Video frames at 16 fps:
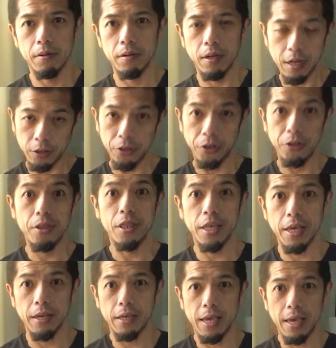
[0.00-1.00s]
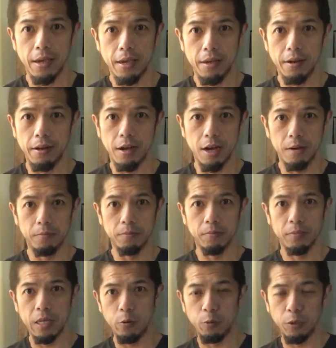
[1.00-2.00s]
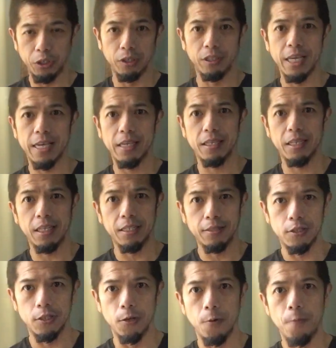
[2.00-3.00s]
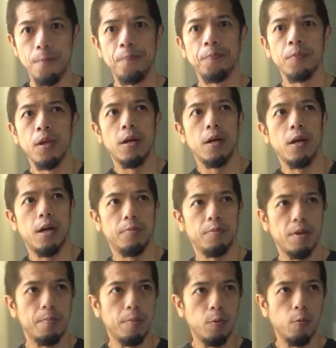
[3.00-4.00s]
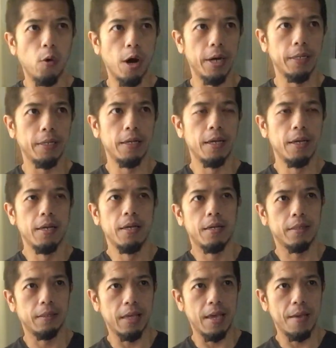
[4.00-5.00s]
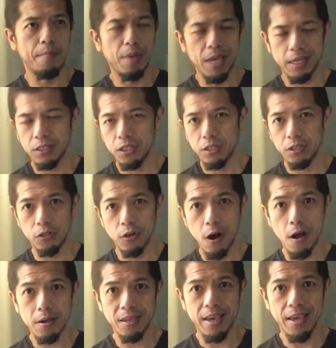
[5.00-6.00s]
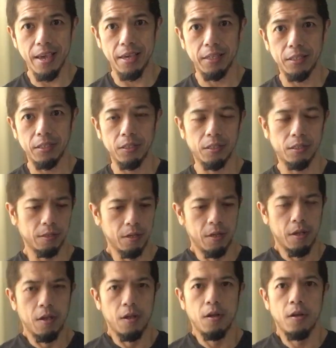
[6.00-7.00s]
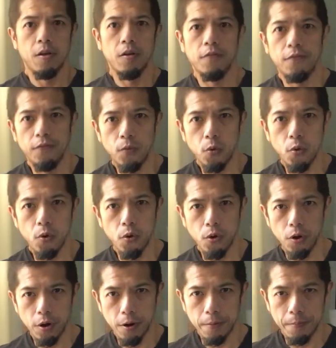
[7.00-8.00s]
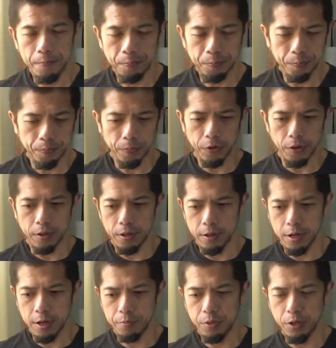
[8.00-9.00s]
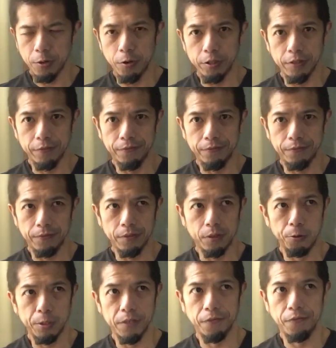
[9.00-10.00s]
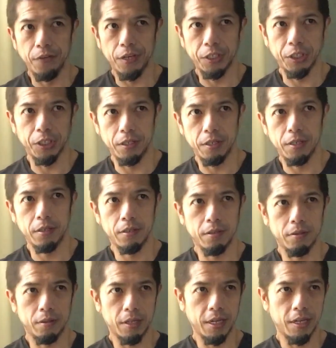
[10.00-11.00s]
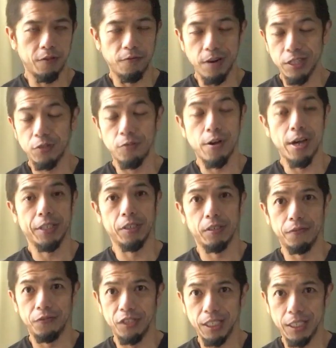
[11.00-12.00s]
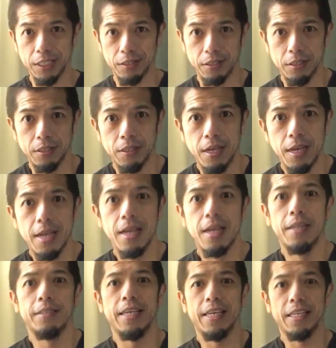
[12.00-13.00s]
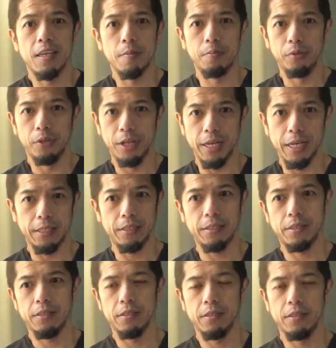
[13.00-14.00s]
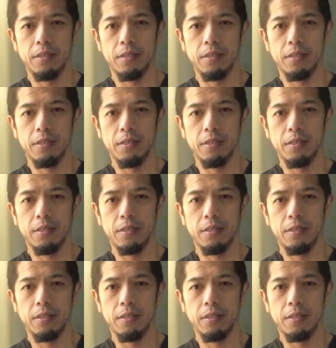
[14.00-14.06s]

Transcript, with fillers: a good thing and um, that we should take heed to. Um, number one, they make a strong case for um, the crucif crucifixion and resurrection of Jesus taking place